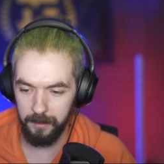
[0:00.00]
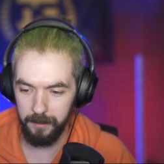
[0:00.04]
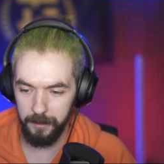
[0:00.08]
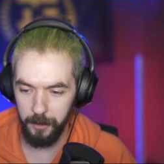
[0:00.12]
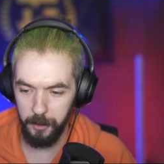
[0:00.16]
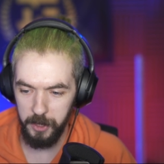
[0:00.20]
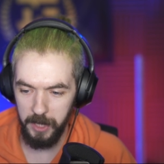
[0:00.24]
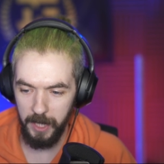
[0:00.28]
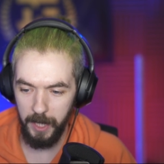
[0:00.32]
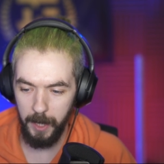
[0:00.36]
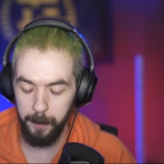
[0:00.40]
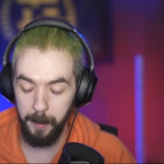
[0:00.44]

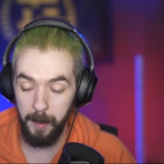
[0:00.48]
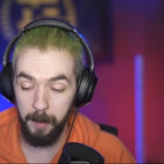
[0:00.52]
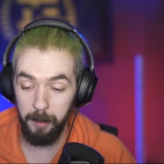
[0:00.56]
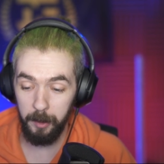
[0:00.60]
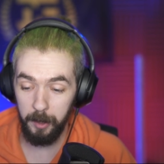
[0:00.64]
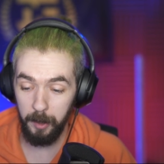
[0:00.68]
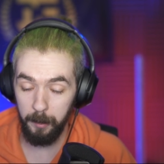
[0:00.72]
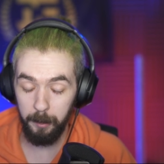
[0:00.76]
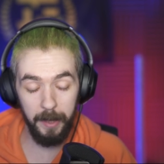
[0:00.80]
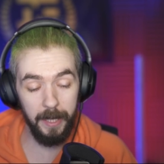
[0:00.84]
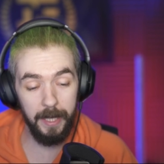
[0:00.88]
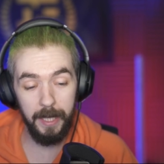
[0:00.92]
There's a lot of
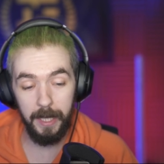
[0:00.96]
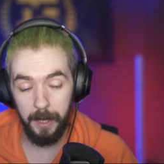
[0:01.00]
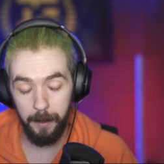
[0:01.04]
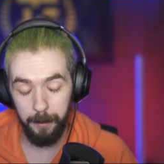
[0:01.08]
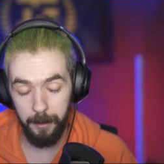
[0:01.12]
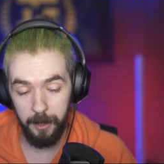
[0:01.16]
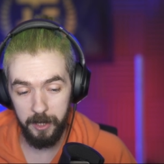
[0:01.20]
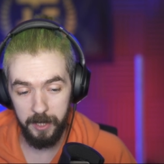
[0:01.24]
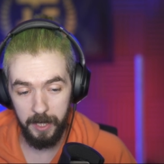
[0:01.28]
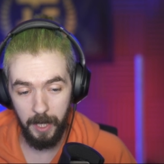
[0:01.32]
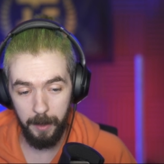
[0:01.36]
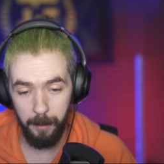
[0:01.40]
people complaining
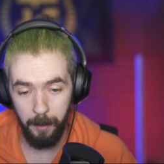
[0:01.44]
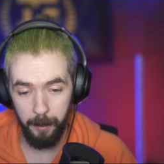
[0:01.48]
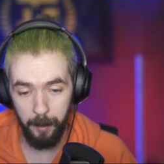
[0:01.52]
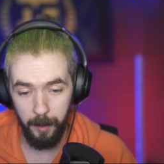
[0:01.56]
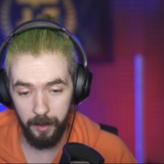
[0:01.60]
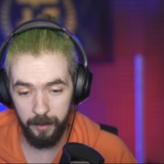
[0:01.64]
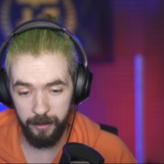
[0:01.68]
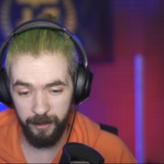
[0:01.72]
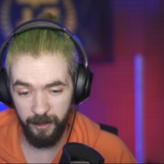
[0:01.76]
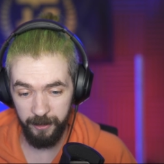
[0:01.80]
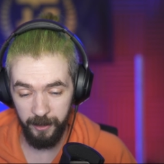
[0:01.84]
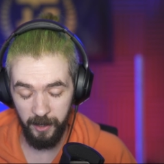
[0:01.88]
about
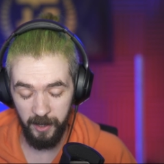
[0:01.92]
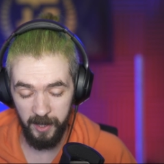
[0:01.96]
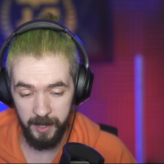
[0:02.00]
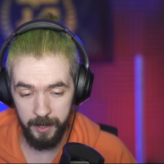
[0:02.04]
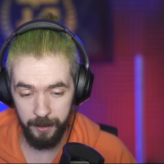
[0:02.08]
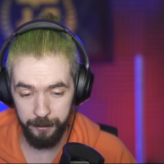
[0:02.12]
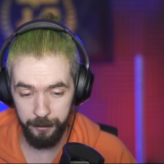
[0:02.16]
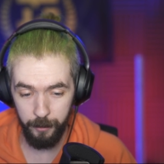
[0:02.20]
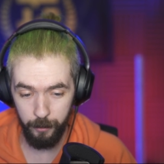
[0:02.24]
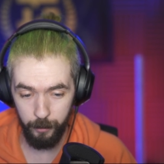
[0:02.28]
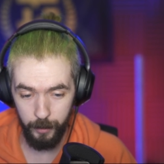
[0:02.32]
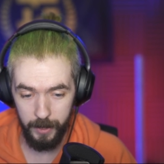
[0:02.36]
Cyberpunk for very
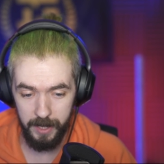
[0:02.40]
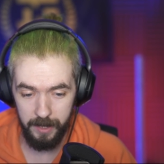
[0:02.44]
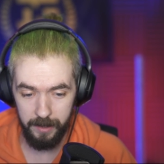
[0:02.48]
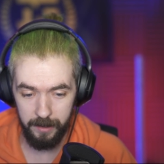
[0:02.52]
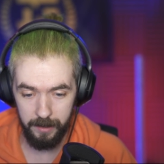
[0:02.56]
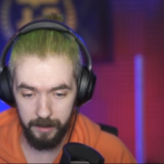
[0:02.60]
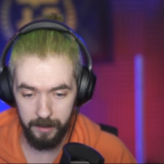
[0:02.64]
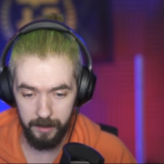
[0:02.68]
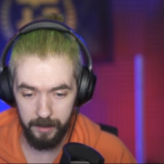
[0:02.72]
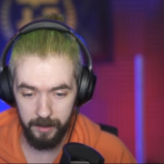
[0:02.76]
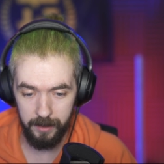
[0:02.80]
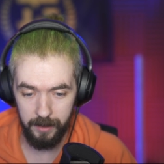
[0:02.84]
different
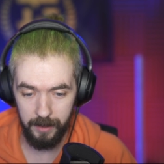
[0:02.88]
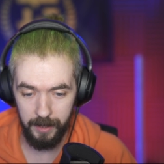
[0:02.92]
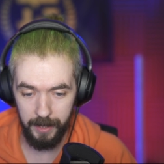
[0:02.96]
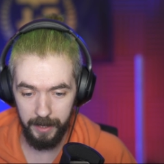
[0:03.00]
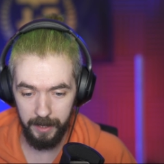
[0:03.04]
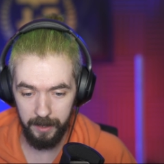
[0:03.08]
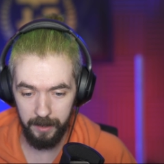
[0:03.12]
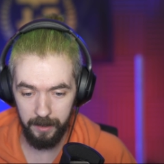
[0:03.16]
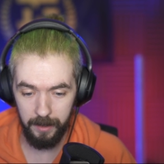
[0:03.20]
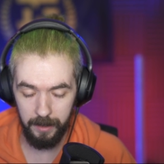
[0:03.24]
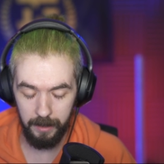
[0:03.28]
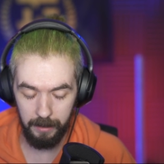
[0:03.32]
reasons,
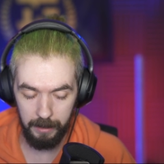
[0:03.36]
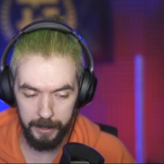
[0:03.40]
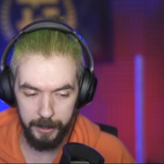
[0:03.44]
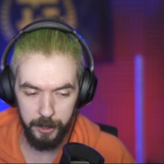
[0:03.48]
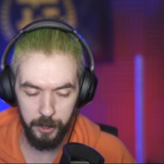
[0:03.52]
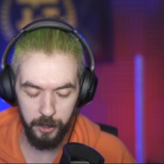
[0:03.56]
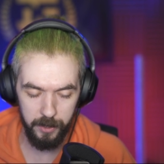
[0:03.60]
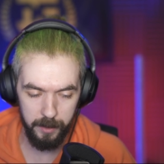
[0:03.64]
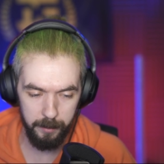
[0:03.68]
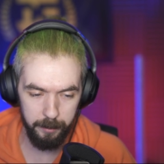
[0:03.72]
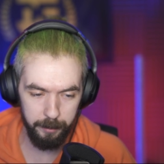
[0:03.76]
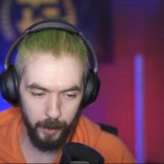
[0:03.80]
like
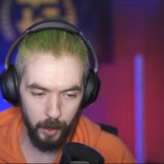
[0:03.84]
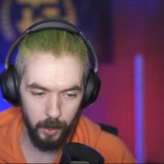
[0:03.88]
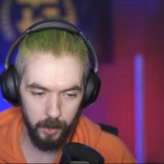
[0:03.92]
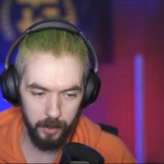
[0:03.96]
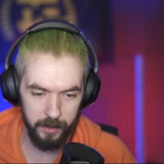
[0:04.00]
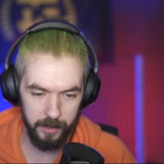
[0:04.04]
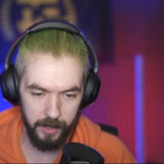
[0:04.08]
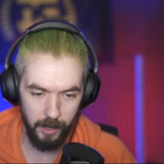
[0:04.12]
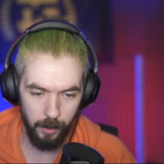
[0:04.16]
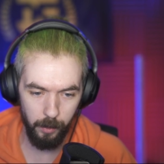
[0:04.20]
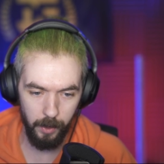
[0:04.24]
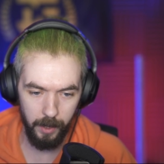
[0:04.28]
glitches and
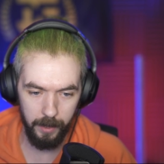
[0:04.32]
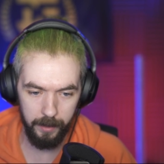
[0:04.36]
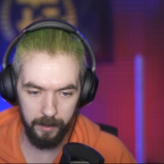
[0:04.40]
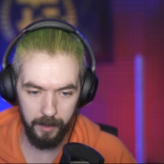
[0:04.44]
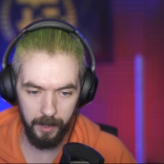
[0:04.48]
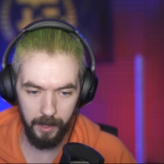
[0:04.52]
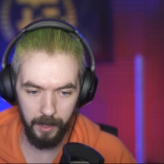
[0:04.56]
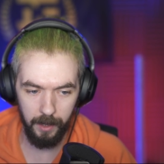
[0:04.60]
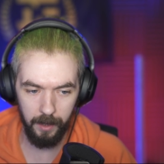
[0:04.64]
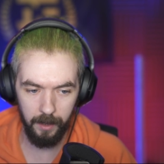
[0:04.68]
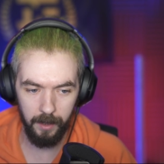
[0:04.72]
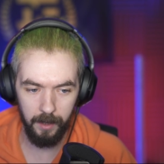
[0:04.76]
bugs are one
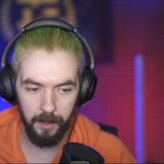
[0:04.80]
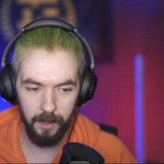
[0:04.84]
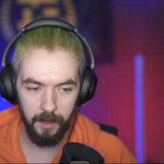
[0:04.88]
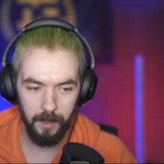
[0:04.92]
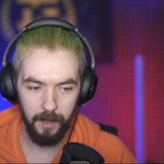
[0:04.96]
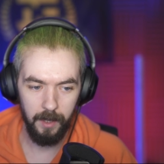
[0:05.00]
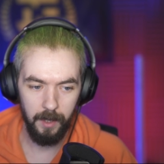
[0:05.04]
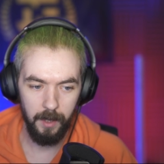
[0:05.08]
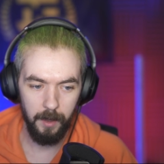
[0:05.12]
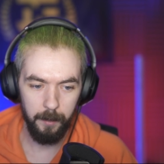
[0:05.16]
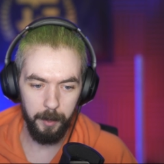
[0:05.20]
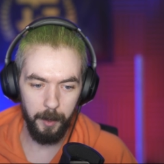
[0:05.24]
thing.
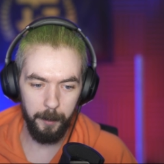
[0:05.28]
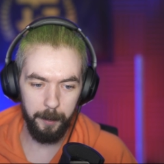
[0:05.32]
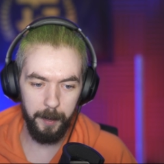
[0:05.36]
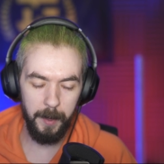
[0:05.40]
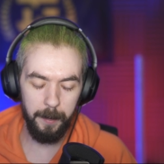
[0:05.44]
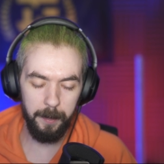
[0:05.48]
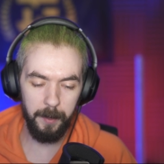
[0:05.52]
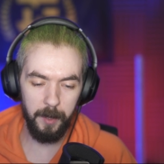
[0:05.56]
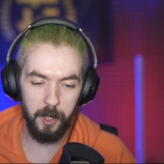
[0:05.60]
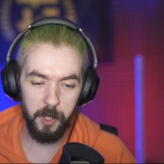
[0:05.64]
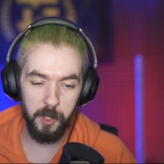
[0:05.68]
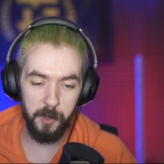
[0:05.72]
But
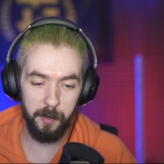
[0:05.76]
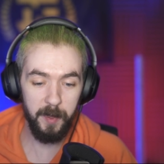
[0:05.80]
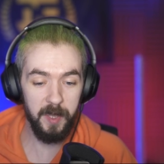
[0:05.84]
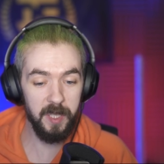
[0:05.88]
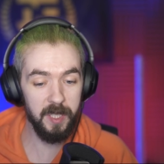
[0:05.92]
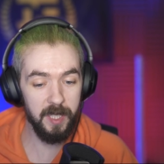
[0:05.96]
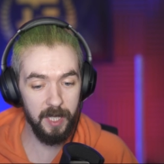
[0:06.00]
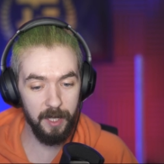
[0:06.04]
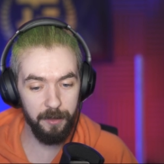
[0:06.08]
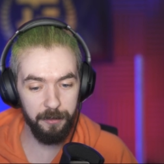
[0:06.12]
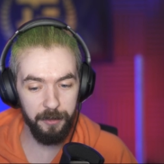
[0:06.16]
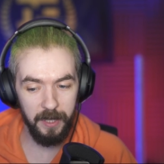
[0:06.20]
people are
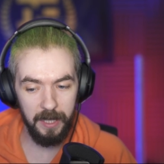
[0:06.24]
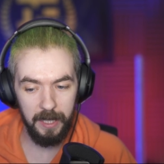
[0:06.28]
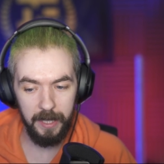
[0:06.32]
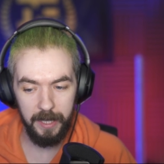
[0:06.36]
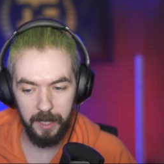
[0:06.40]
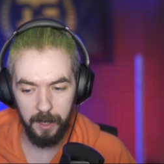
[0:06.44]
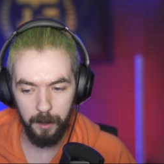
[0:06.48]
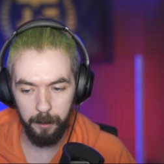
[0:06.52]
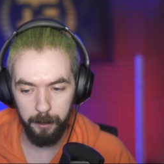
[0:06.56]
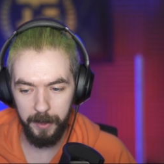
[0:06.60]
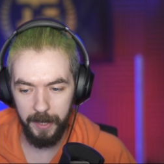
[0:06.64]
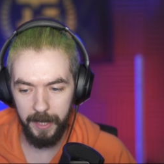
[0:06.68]
specifically
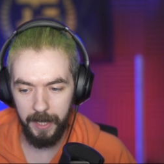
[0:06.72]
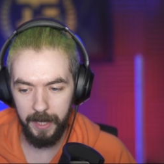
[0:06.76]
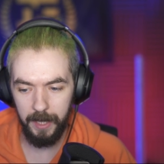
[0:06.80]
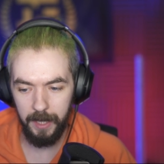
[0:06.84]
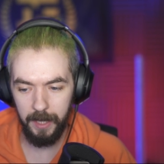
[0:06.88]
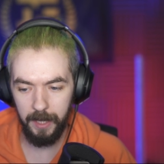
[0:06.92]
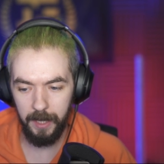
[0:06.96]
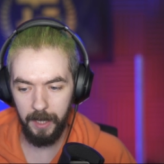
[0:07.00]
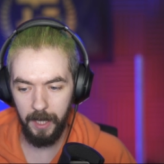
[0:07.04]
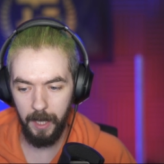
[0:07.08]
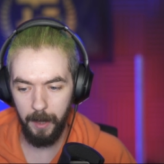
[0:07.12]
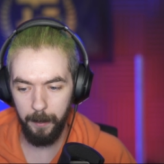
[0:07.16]

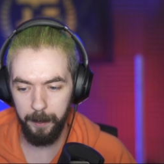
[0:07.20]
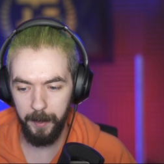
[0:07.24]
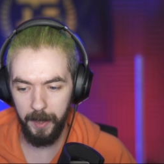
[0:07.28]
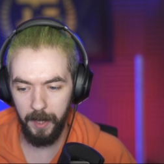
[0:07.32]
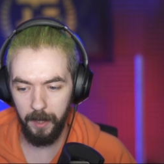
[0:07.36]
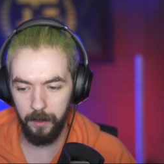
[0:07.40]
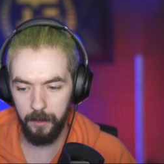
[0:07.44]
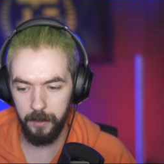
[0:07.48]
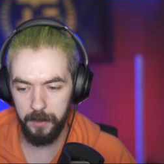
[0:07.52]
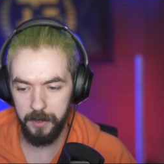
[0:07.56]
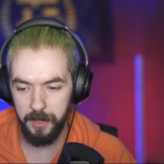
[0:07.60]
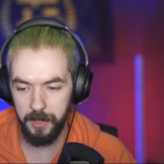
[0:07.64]
complaining
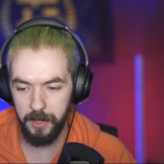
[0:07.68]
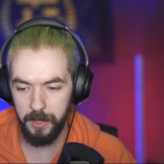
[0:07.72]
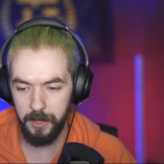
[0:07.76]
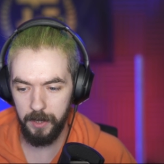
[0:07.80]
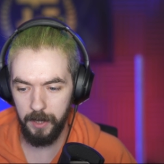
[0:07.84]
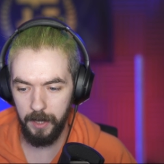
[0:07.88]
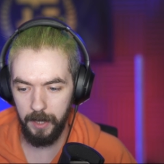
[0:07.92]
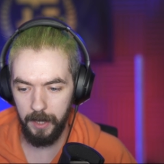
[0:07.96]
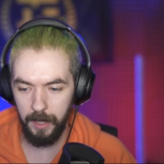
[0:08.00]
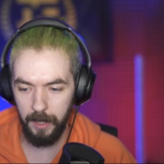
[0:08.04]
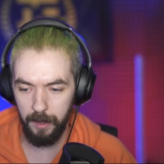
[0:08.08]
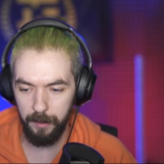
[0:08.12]
about
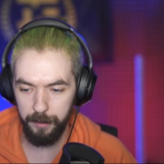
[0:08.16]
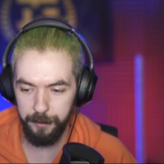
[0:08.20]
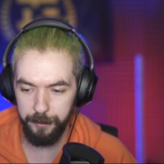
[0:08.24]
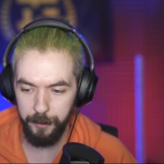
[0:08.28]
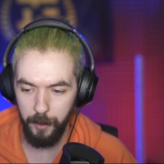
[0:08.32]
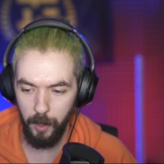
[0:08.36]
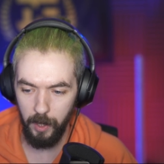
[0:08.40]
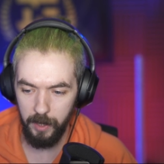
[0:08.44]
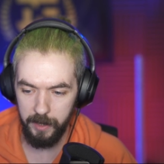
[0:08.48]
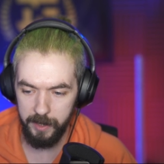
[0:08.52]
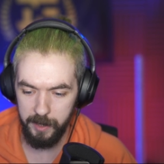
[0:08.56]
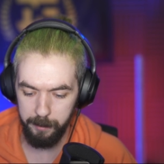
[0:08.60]

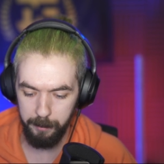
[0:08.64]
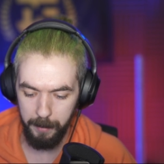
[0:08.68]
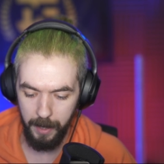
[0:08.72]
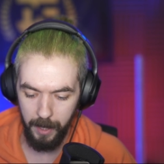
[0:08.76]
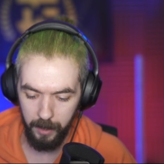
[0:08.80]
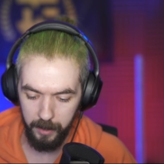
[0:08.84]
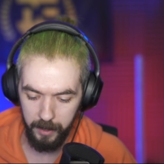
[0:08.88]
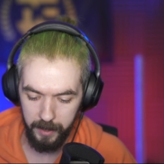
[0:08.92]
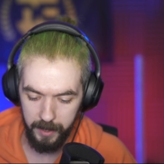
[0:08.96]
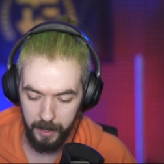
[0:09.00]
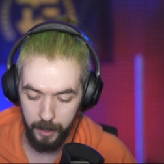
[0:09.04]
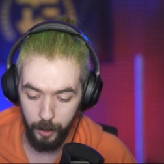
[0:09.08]
false
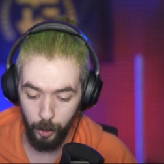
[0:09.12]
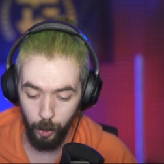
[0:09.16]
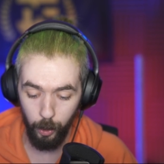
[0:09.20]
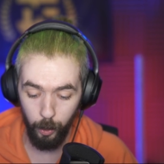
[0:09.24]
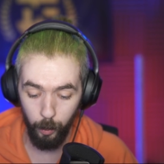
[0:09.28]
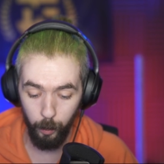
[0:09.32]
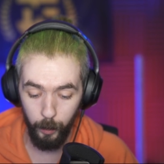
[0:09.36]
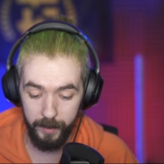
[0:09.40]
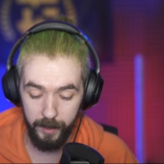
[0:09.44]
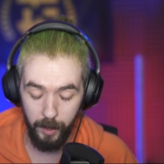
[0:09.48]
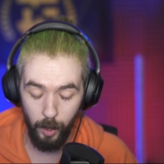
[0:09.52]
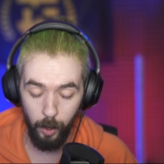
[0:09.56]
marketing
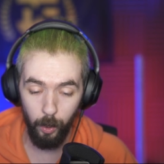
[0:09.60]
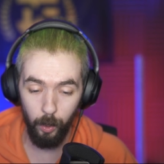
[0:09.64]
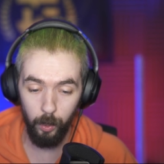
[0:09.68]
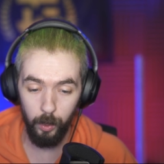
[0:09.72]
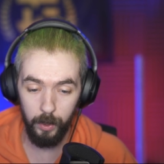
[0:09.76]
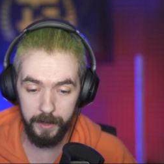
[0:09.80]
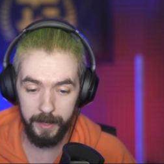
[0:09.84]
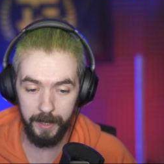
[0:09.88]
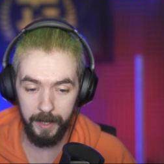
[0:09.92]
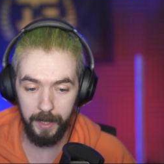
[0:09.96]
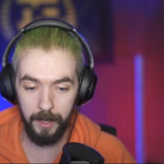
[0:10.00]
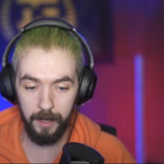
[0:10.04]
or
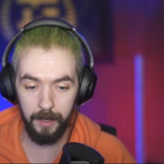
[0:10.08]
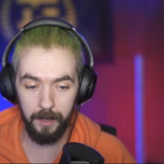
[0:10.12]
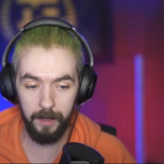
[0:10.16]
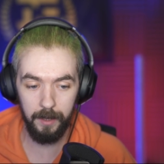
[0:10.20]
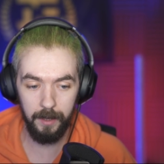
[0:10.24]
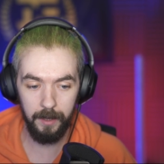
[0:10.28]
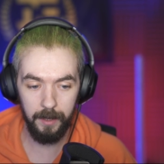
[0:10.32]
withholding